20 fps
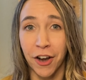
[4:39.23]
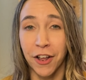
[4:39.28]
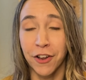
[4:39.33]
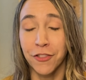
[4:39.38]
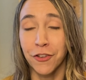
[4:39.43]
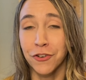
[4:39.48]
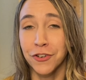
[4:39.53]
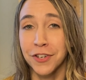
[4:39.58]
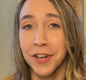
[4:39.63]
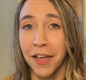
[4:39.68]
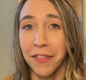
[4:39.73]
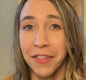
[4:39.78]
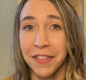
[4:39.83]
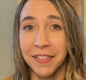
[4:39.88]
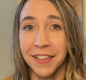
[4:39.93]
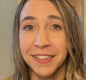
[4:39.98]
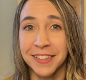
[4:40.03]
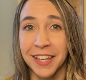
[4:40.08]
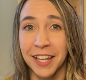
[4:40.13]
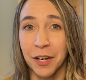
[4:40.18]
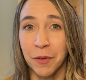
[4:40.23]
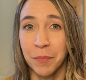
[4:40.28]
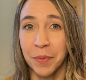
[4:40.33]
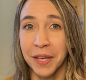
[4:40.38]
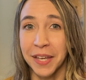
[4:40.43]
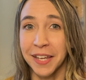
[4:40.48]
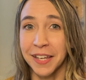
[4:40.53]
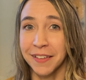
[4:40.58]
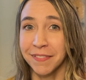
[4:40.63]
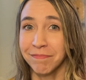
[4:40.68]
There's nothing that's gonna
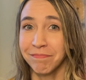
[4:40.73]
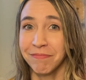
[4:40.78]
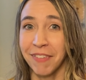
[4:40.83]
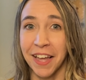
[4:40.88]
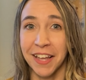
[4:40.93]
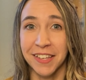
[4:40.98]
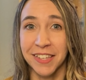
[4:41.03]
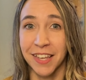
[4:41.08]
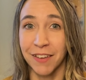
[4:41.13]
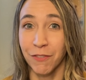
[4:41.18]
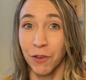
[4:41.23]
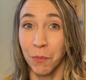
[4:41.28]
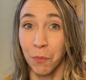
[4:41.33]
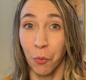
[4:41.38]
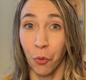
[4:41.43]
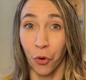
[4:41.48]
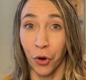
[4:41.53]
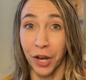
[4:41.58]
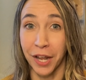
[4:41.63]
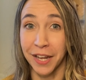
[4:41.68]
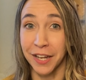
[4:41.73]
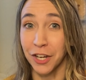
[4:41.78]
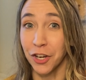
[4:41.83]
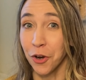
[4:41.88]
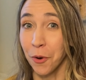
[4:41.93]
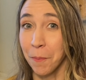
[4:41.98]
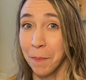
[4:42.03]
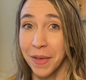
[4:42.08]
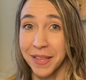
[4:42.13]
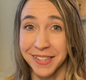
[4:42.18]
be Thanksgiving morning, you're
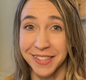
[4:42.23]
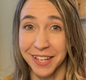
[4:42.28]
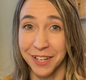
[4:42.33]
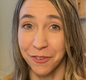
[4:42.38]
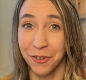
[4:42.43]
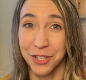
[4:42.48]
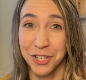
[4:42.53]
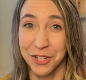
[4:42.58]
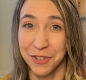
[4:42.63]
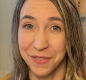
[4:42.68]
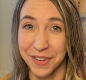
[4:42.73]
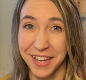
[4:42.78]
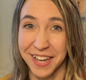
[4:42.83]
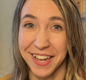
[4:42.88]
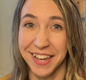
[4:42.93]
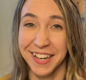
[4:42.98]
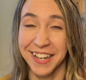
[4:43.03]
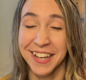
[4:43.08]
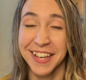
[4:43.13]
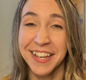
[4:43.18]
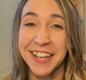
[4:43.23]
missing what you need.